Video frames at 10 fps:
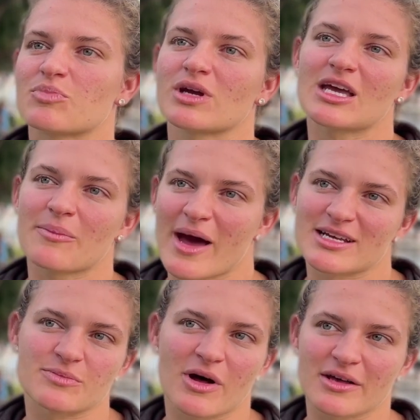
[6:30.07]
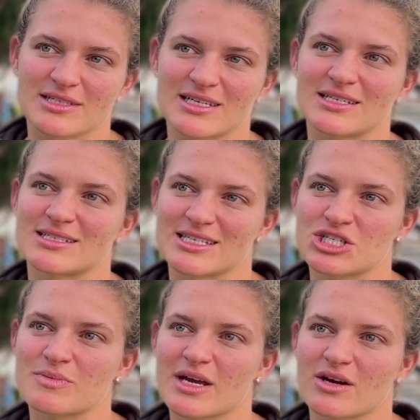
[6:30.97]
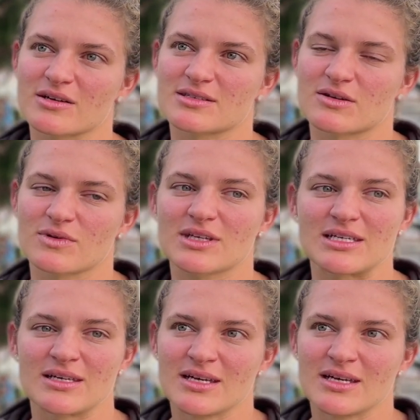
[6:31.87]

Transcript: bringing it back to policy and decision makers to really